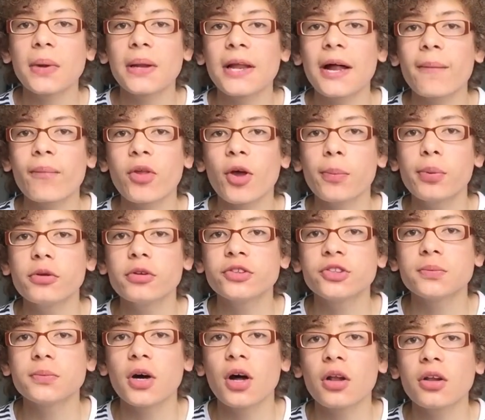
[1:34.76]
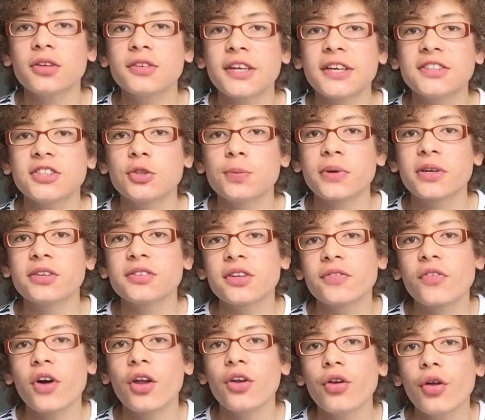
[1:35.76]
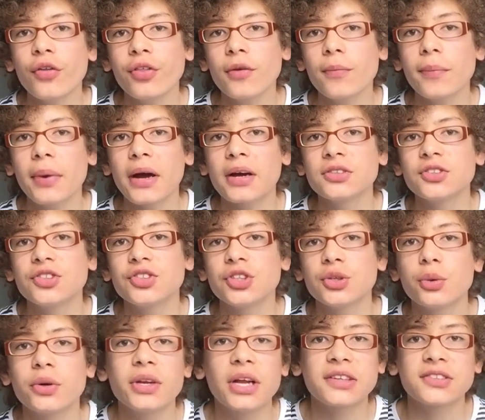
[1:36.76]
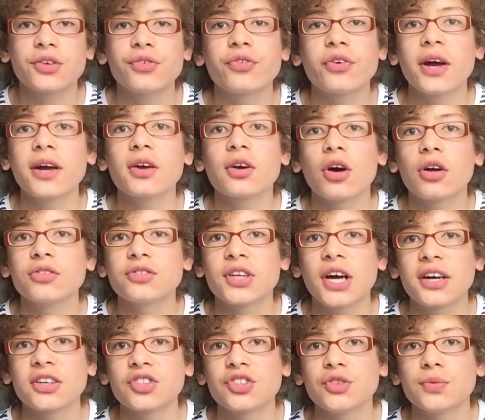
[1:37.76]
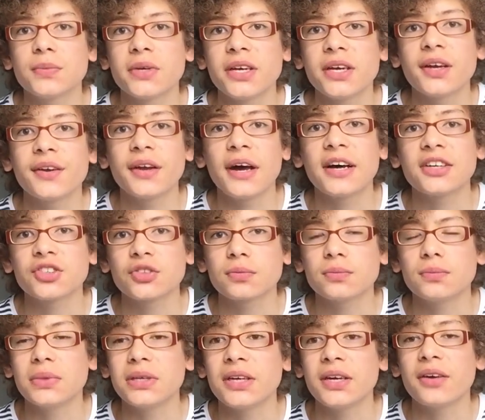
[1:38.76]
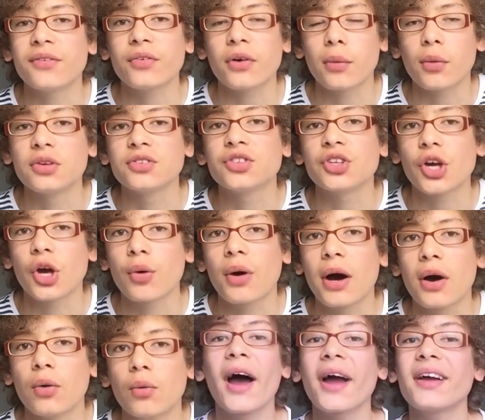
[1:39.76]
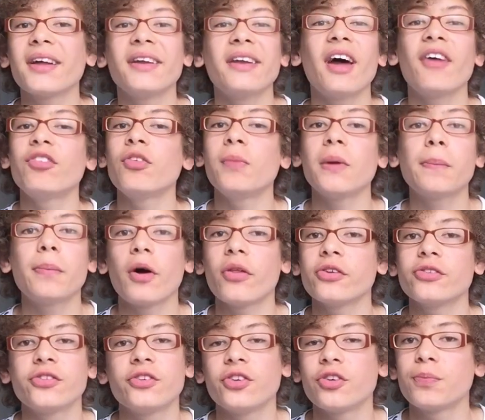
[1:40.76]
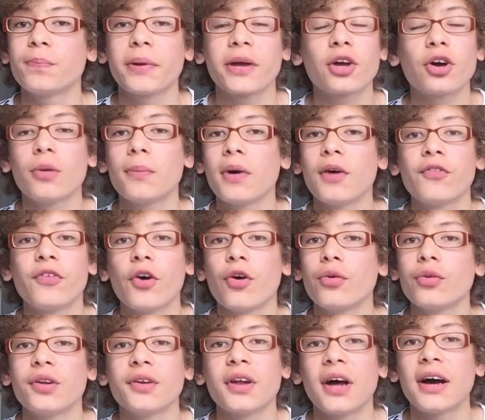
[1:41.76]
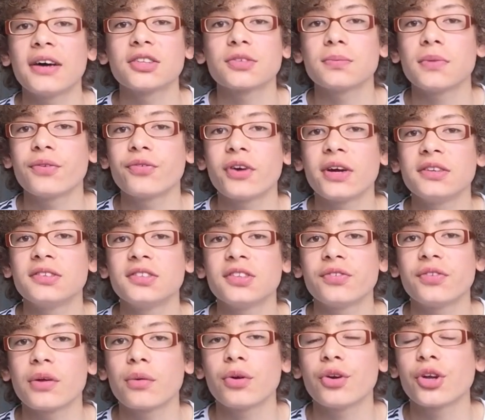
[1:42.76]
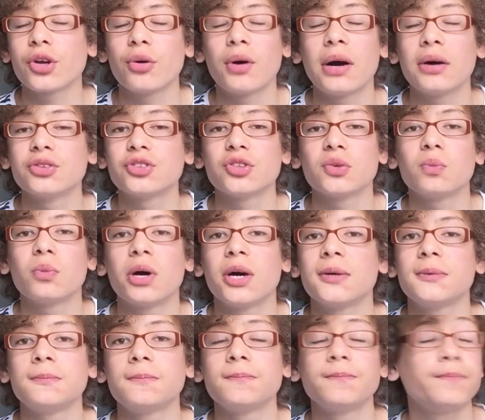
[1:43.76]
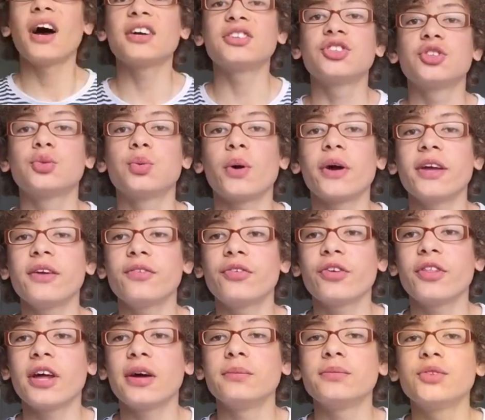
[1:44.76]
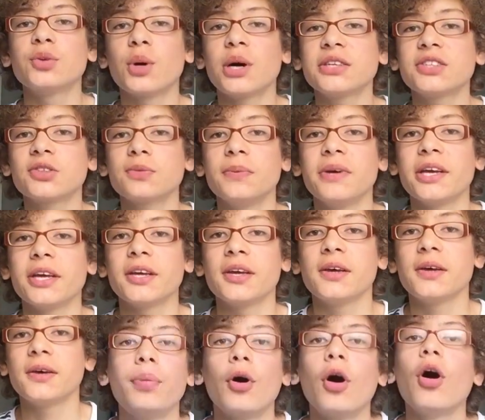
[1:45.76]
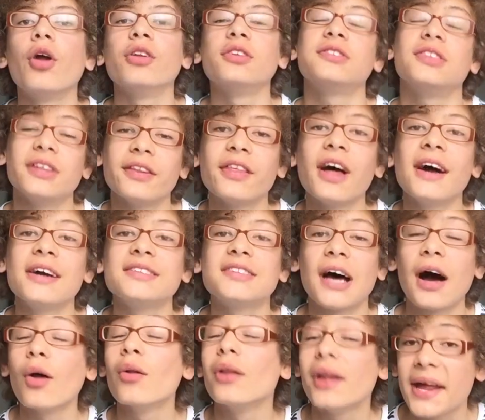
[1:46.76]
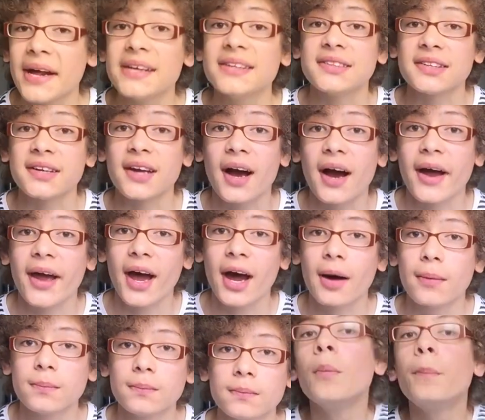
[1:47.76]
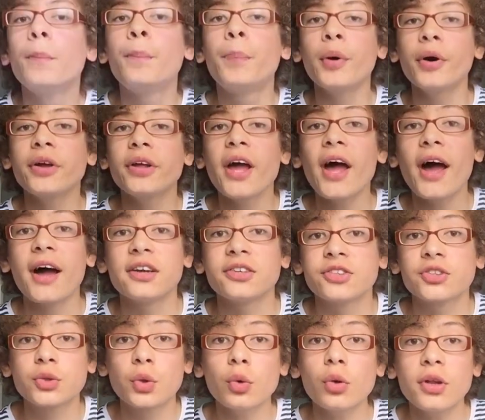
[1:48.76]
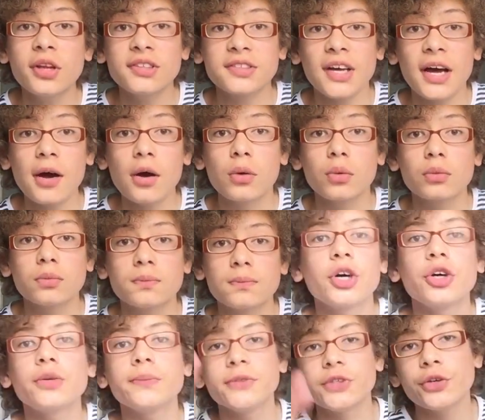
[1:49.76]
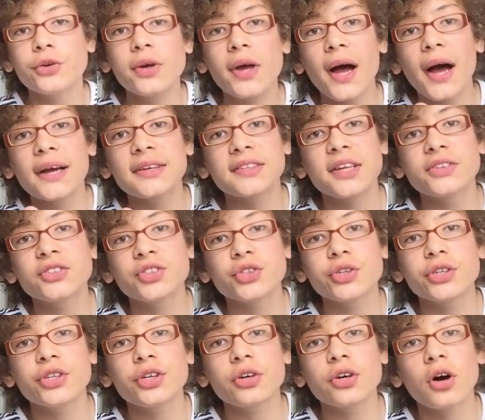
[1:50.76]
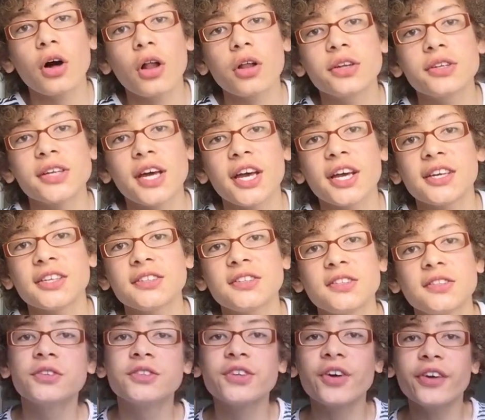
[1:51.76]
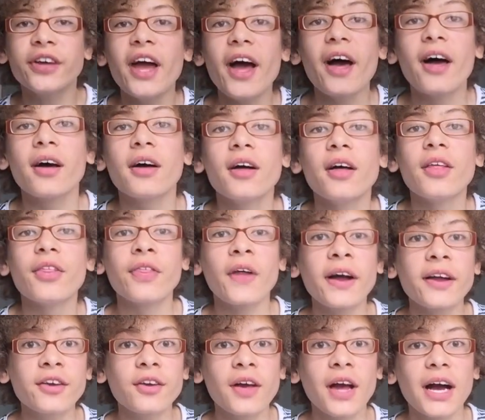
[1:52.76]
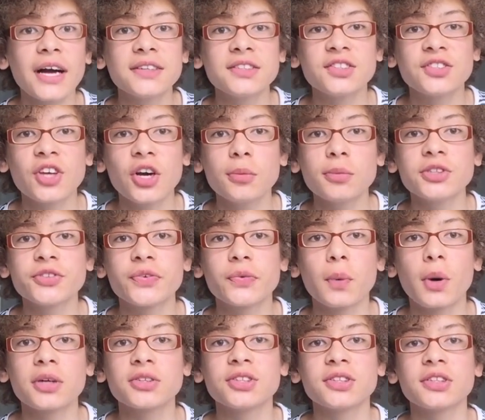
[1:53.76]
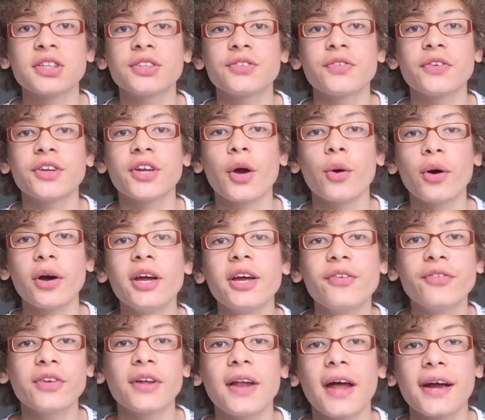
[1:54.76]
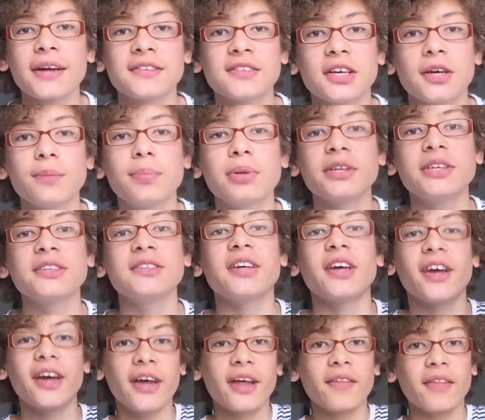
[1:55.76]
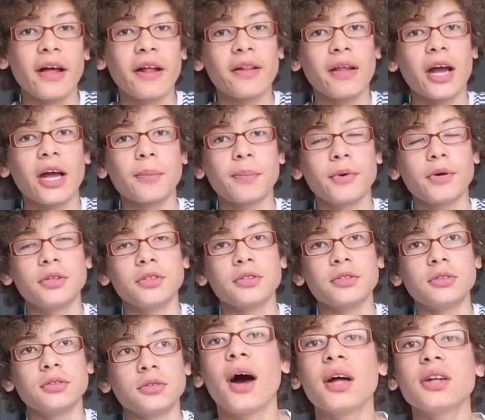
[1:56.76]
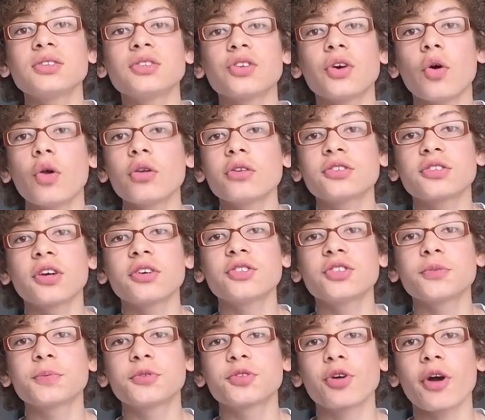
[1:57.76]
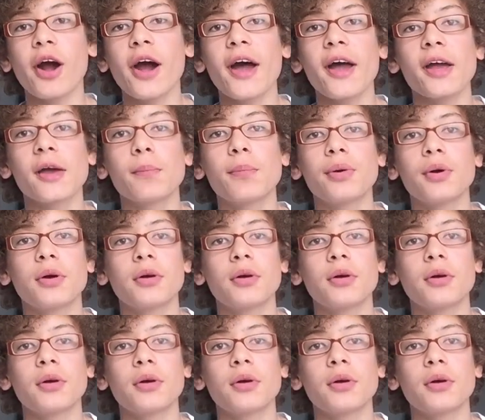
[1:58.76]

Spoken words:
on my laptop all summer holidays is because I've got nothing better to do unless a friend contacts me and asks me if I want to go out. I can never be bothered to just pick up my phone and ask my friends if they want to go out somewhere. I just wait for them to ask me. But honestly, that is how lazy I am. But yeah, school is out. I hope you guys enjoy your holidays. So yeah, thank you guys so much for watching this video. If you liked it, please hit that like button and also subscribe.